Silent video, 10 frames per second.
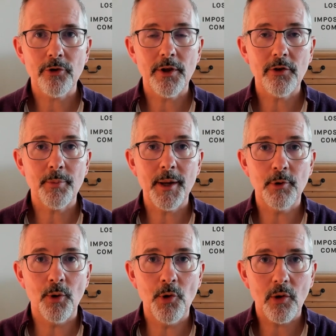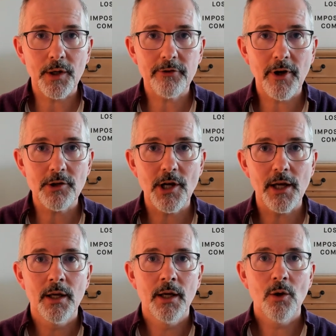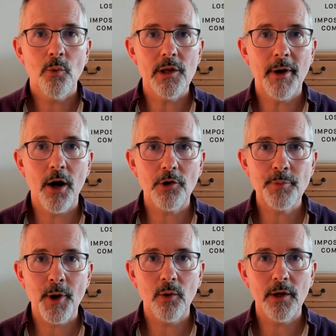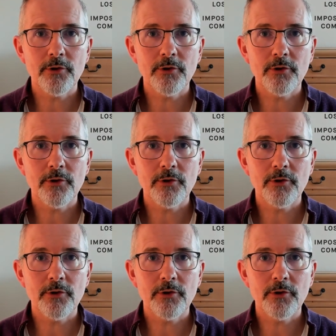So these are people who are not going to touch it with a barge pole.